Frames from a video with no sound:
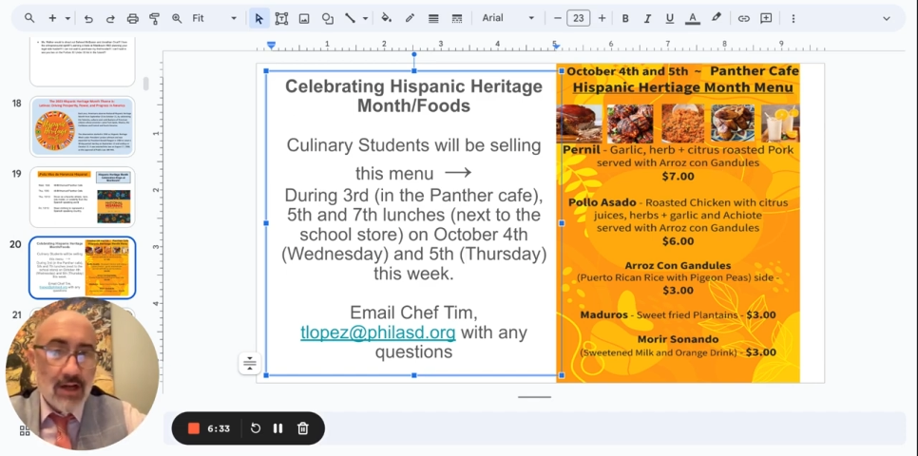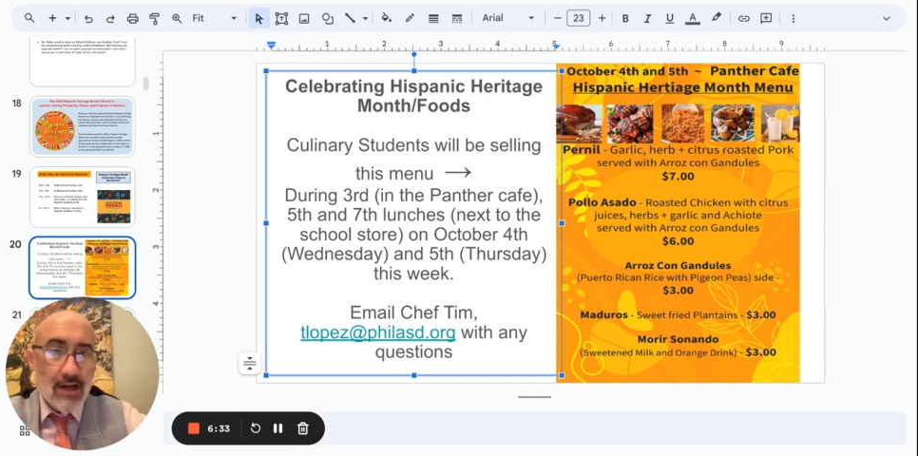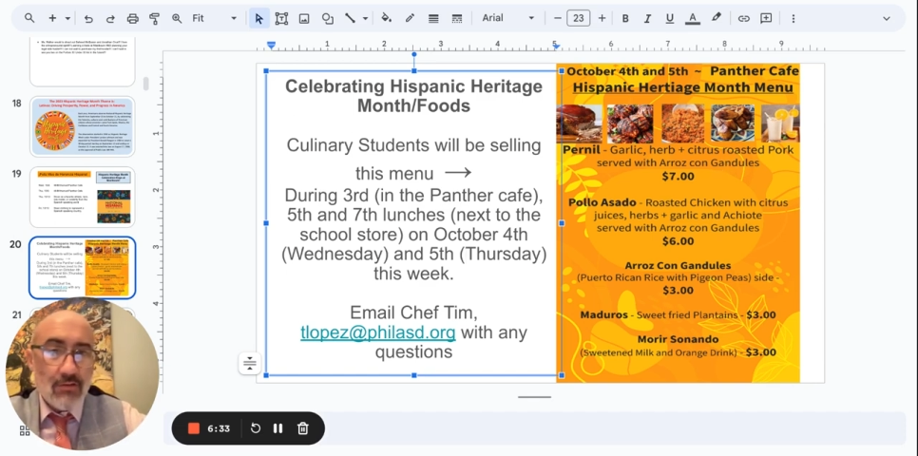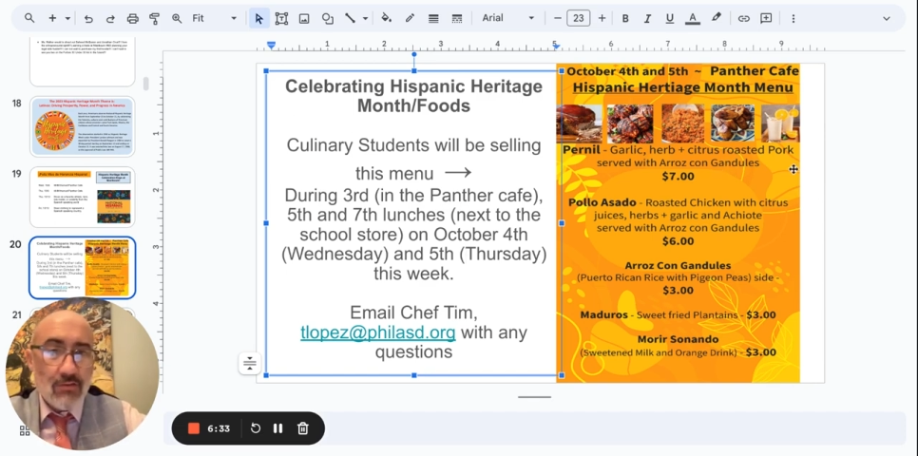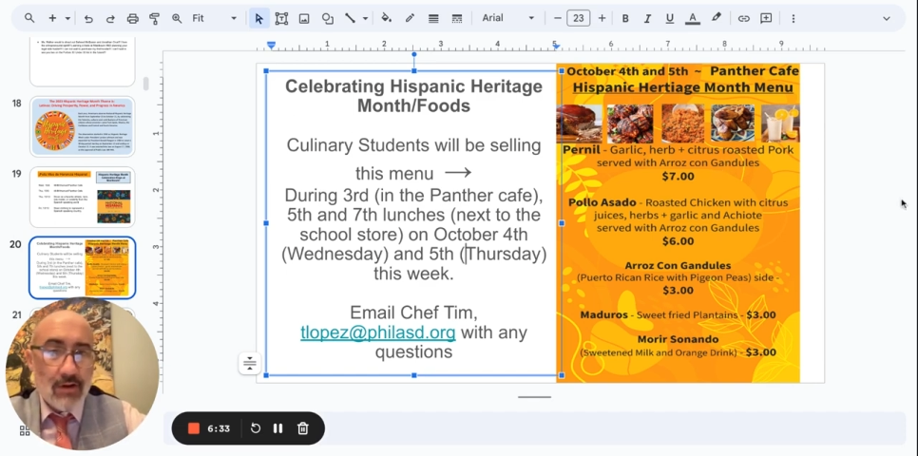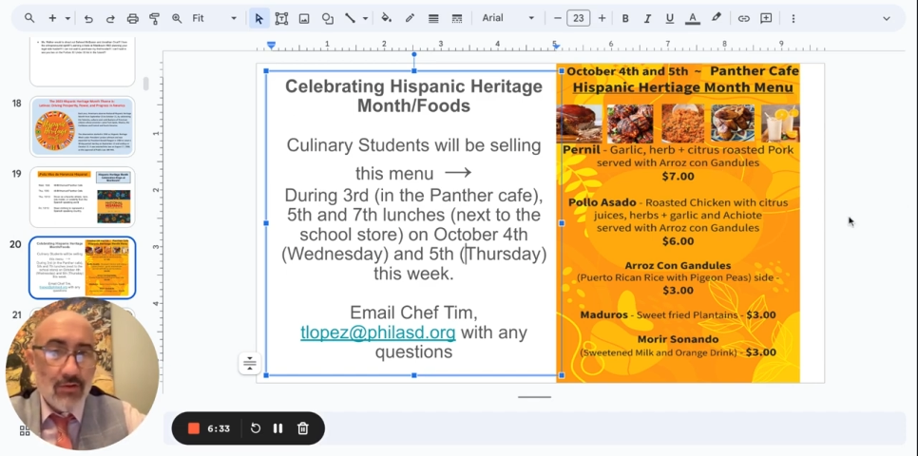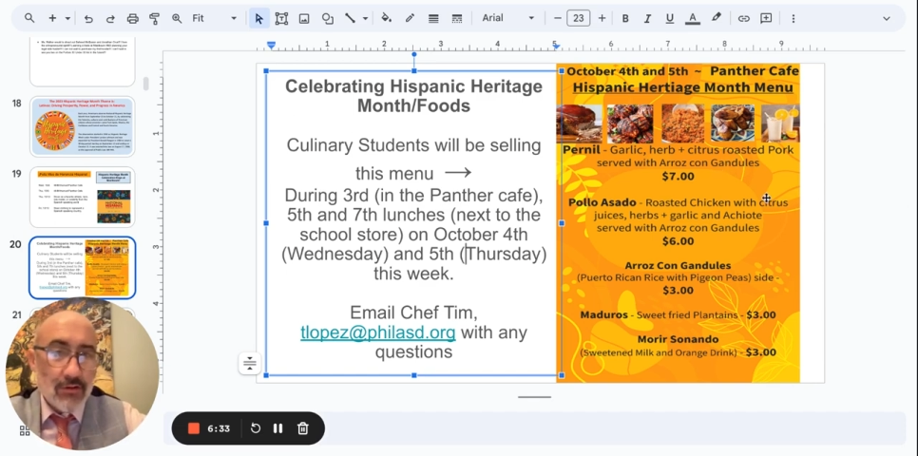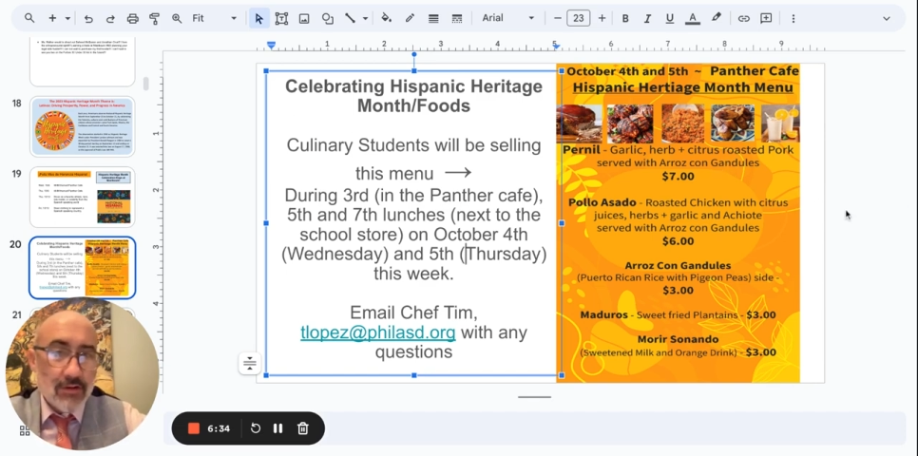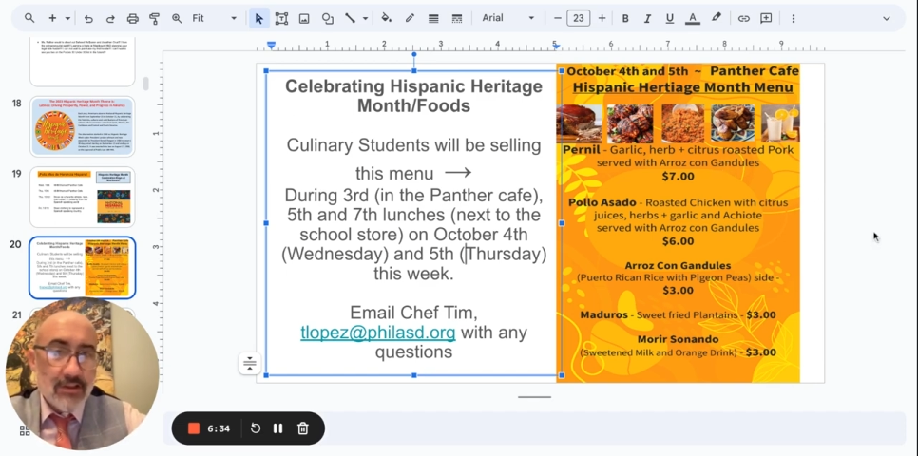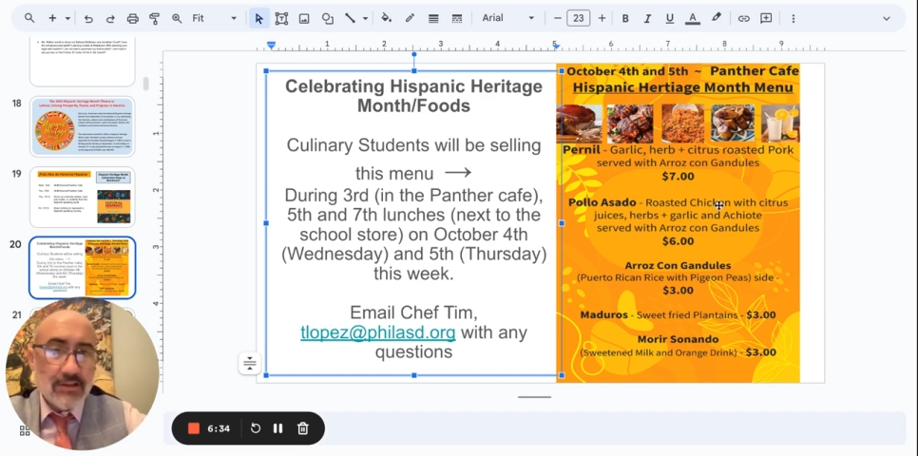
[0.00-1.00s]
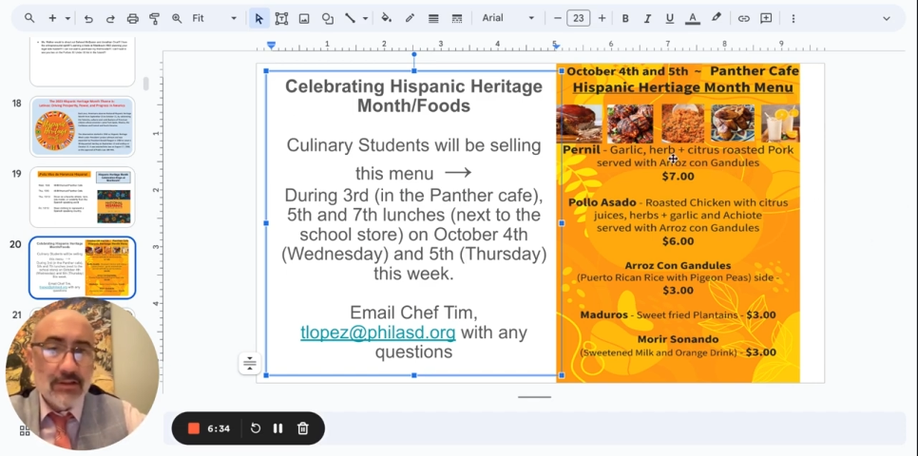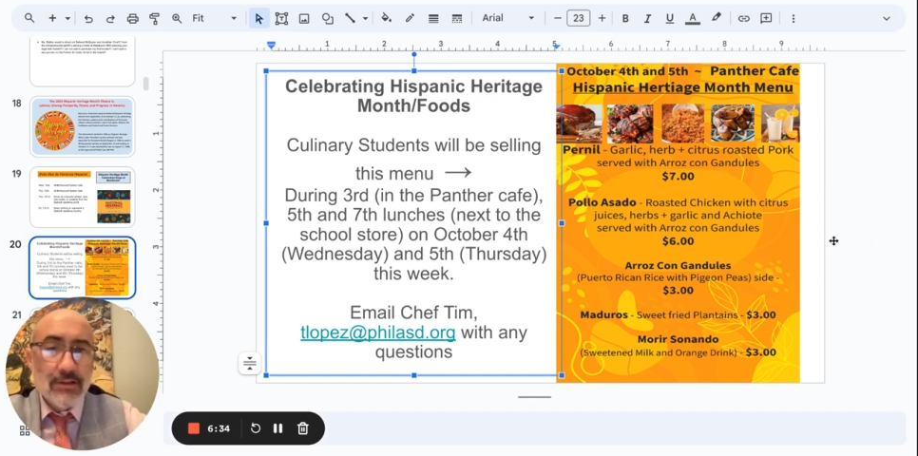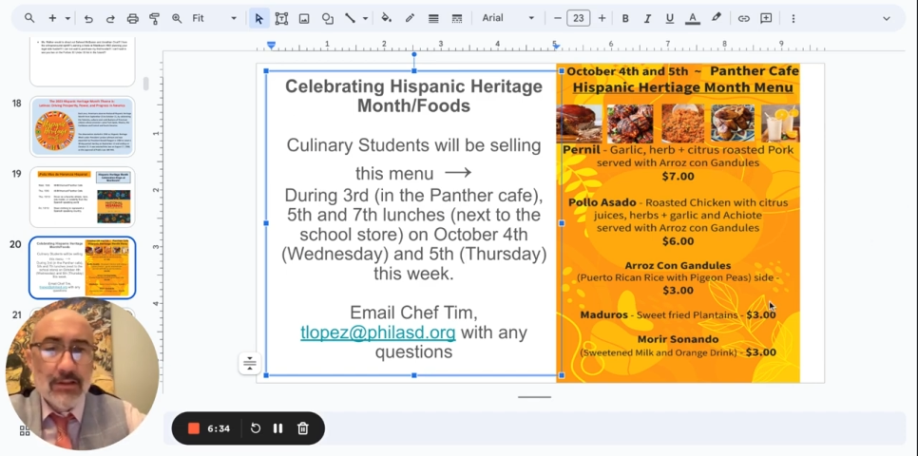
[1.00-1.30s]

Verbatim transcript: con gandules.